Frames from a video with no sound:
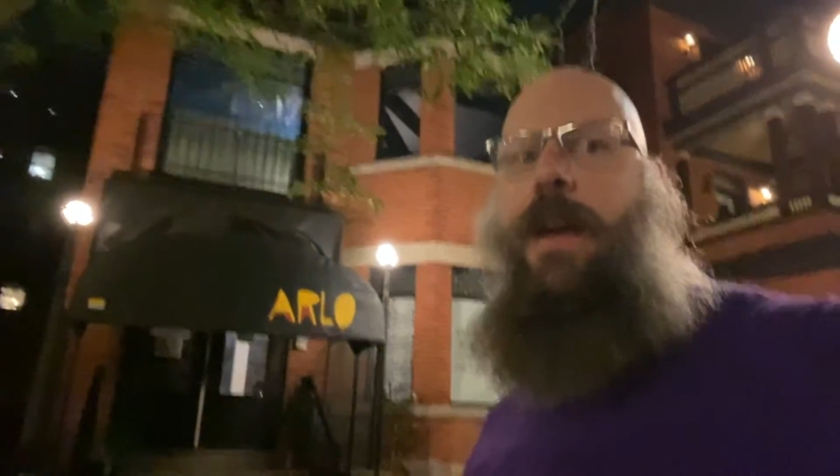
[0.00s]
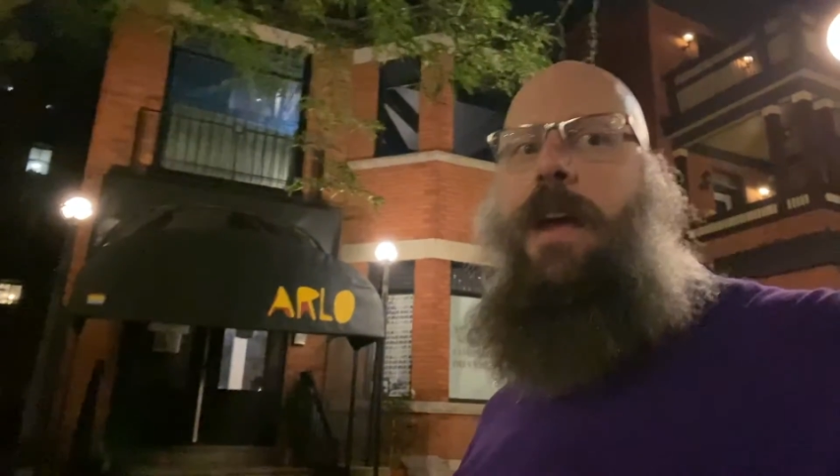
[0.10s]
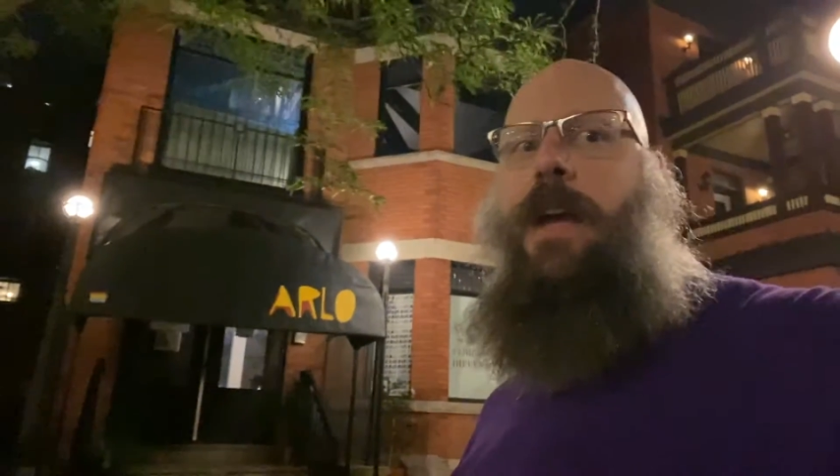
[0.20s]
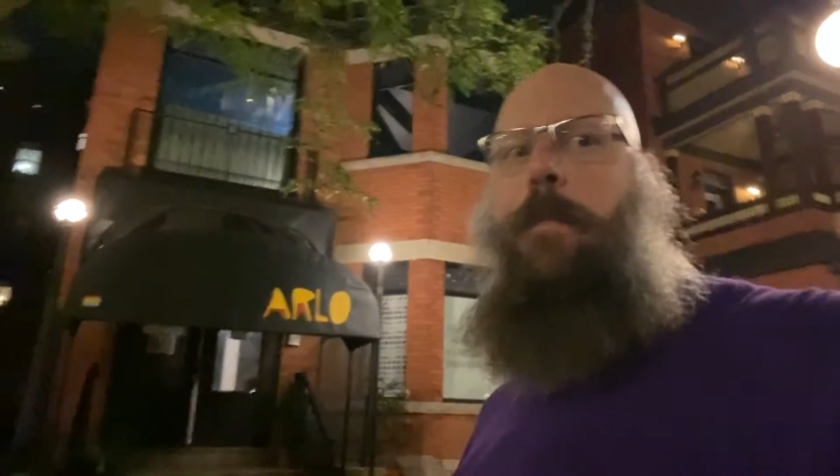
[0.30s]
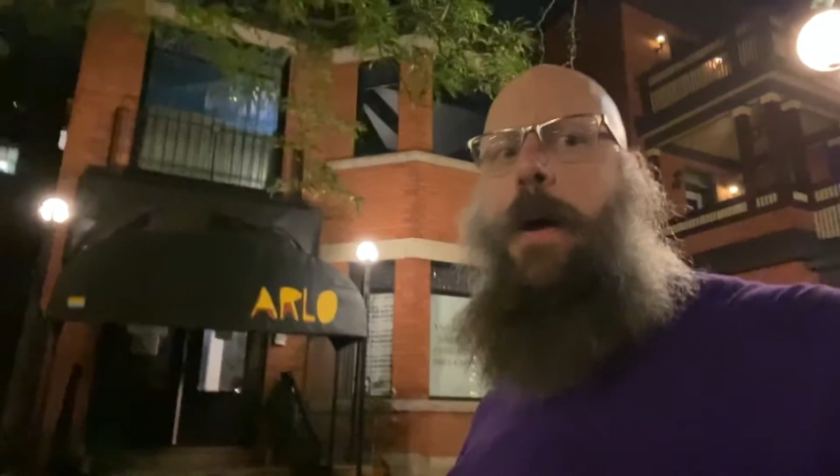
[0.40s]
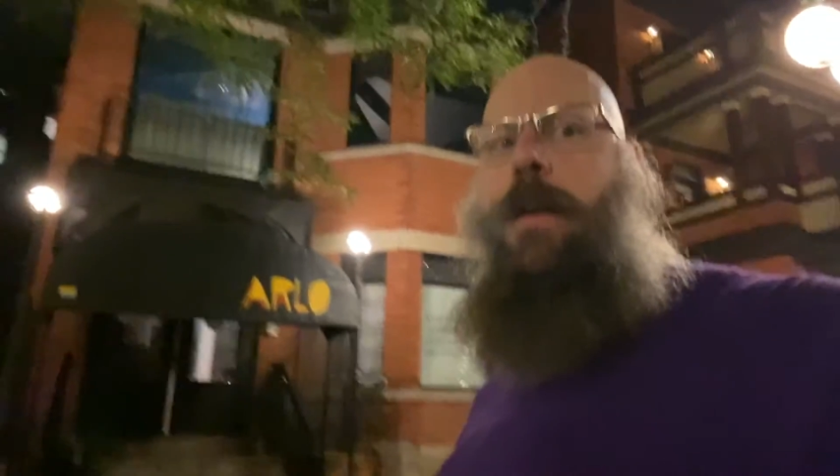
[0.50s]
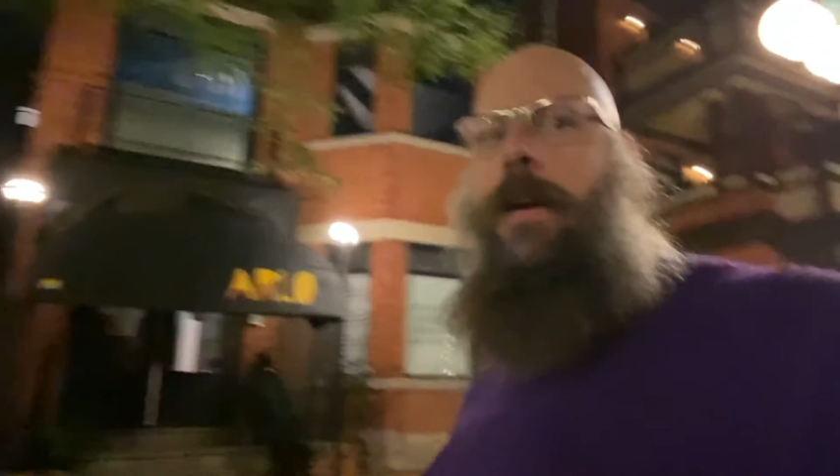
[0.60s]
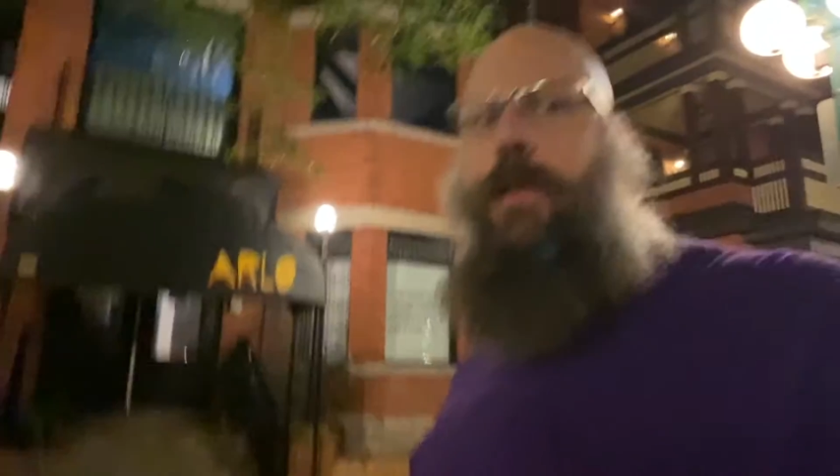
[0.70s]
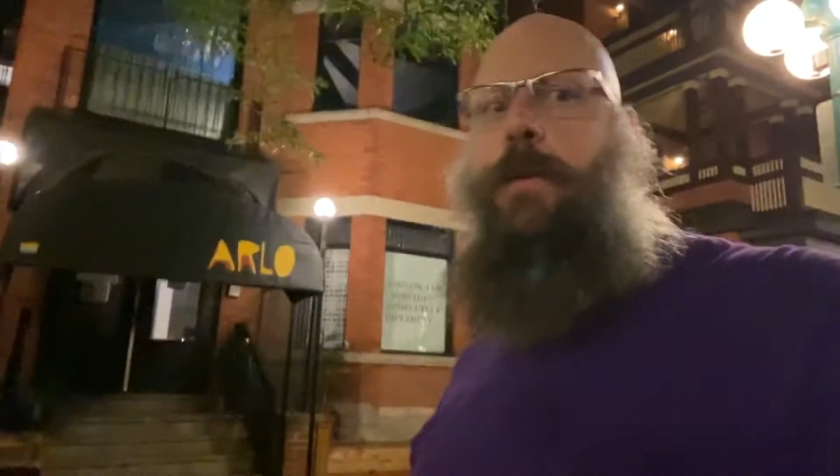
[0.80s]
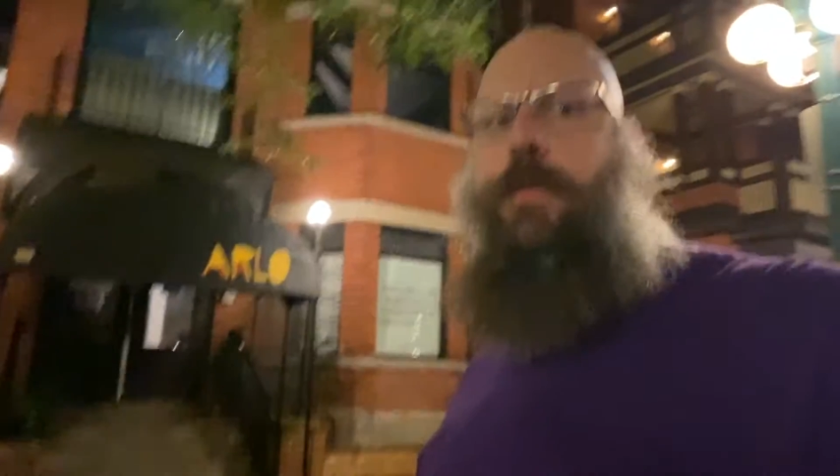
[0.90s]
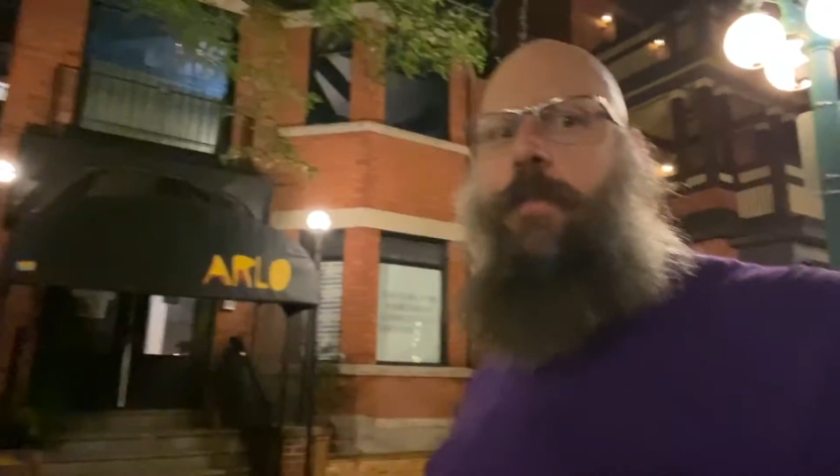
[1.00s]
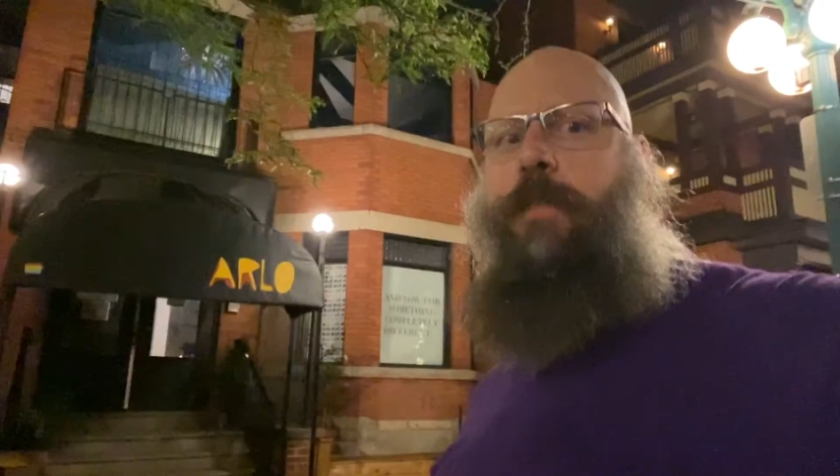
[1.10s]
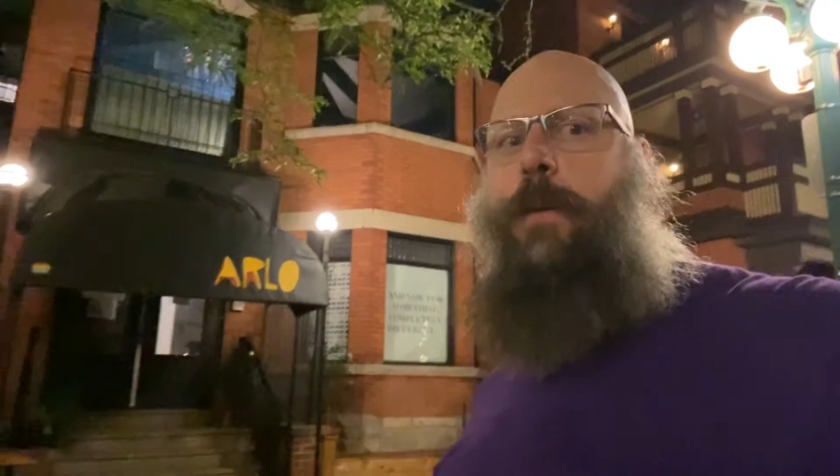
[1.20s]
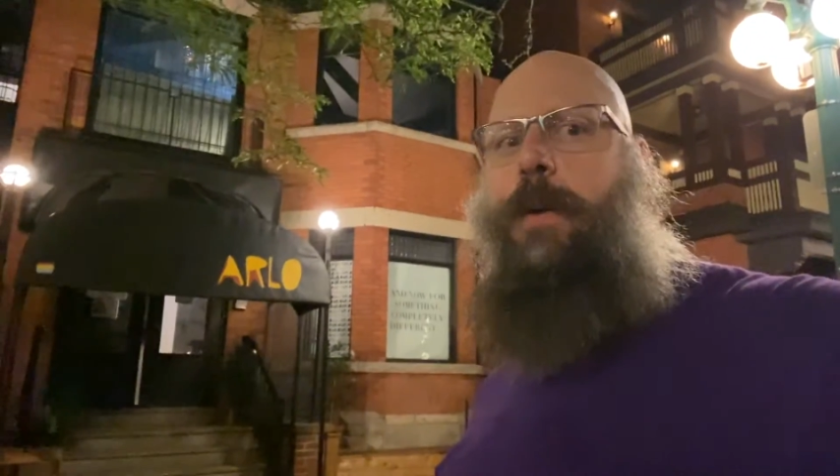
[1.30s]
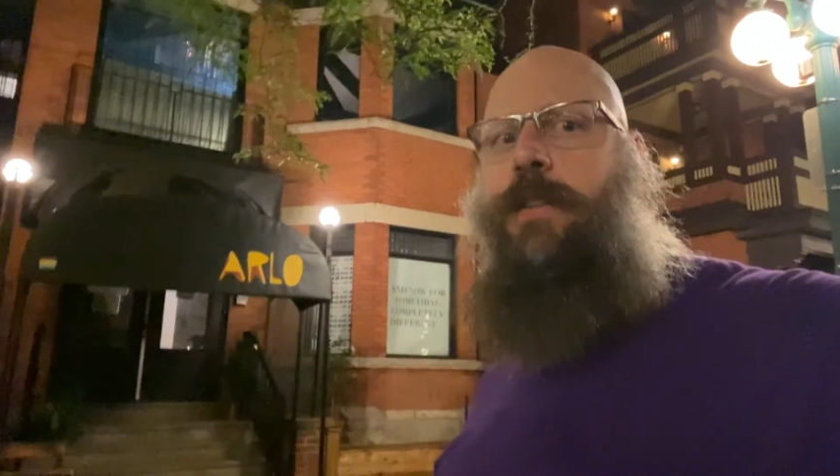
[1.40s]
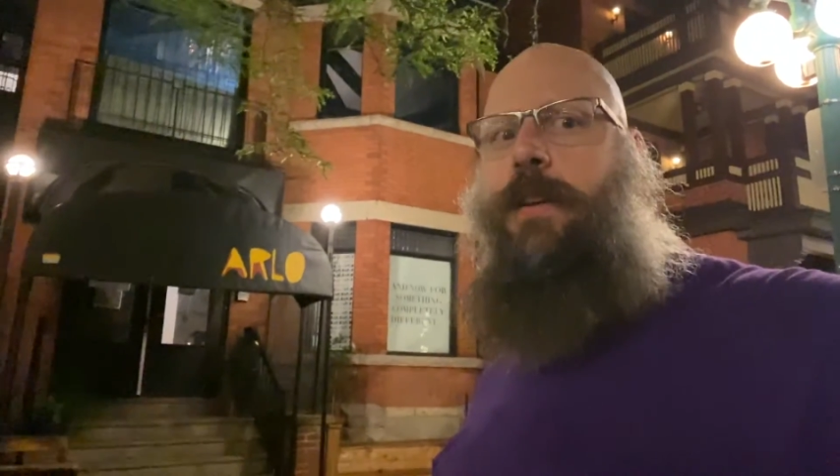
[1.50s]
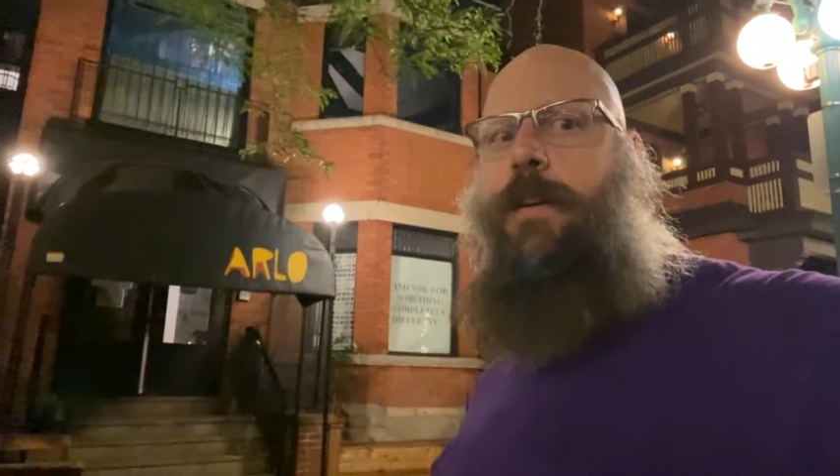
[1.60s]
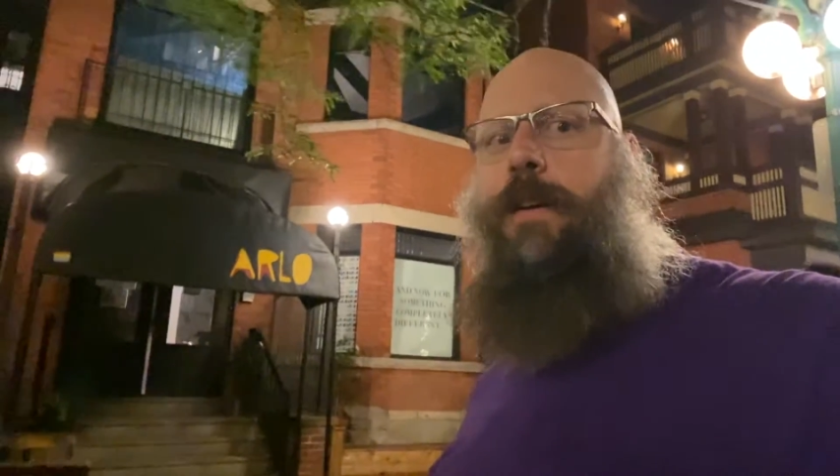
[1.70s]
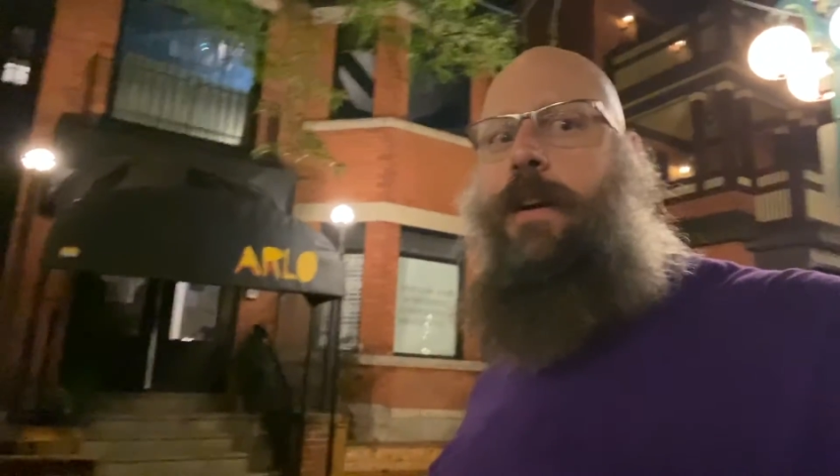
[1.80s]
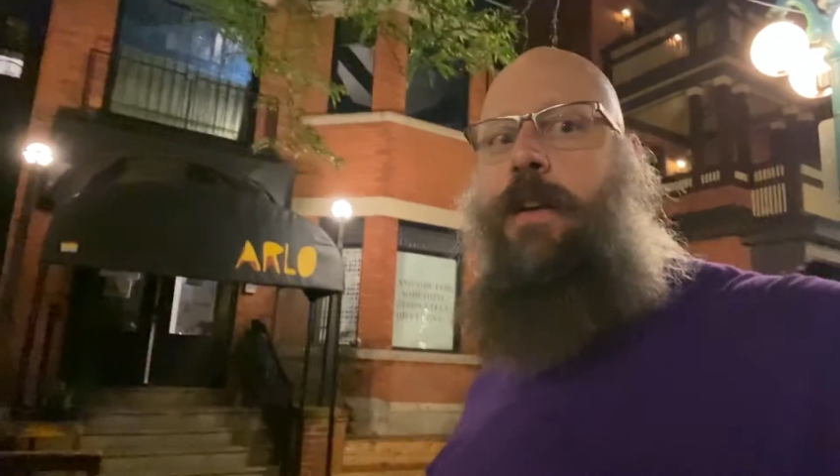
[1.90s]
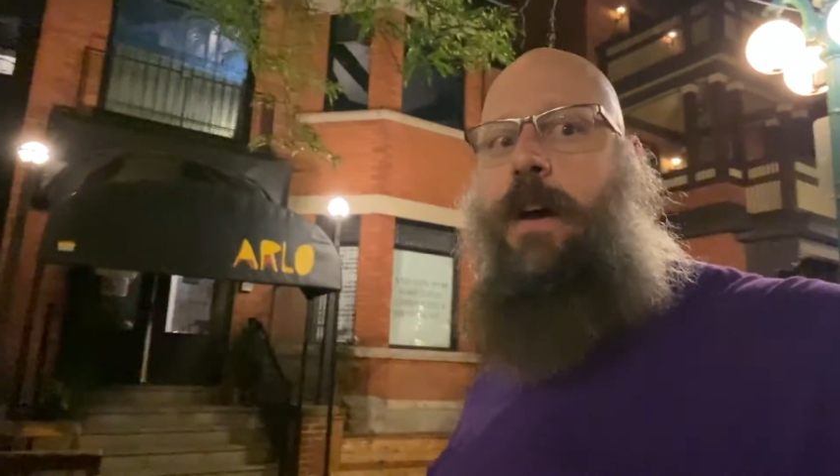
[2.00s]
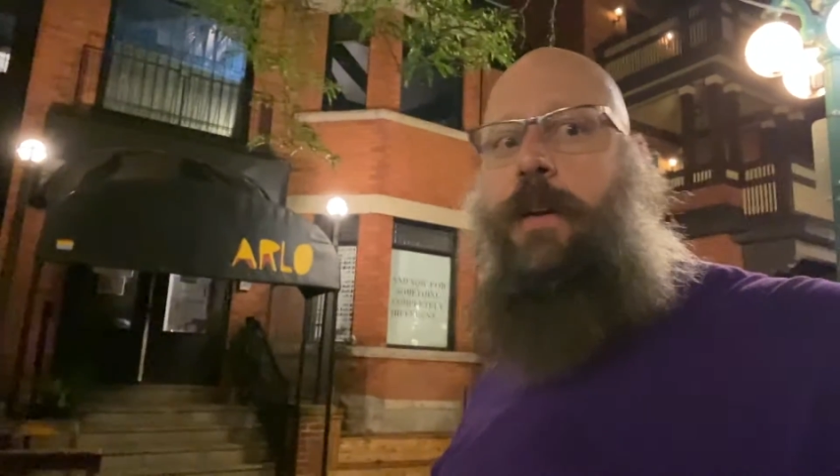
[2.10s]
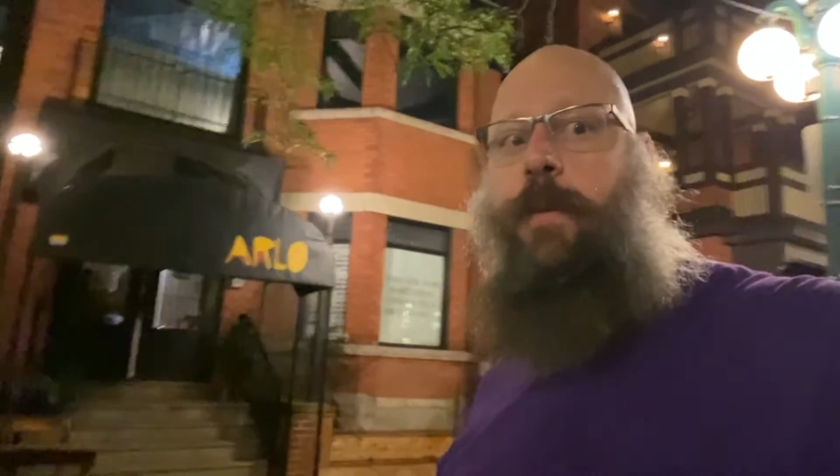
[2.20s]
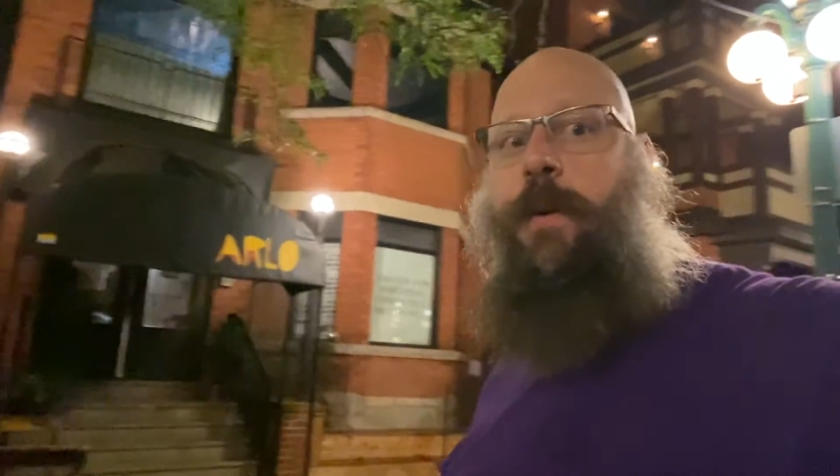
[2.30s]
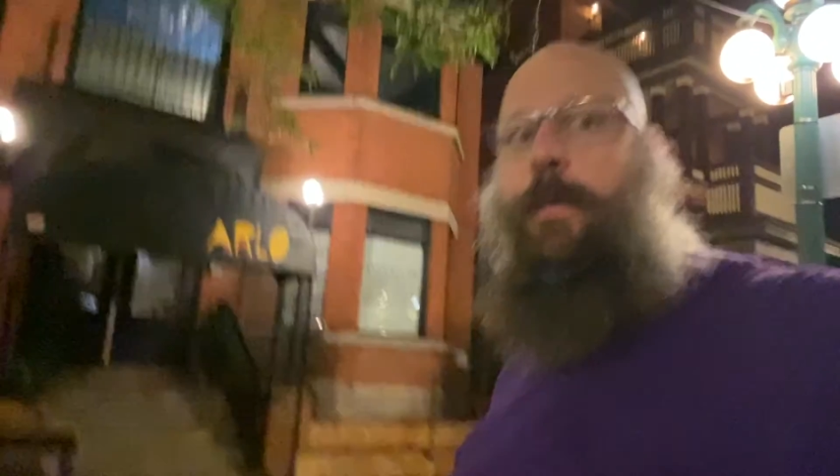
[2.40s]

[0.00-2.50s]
A bar I used to frequent here in Ottawa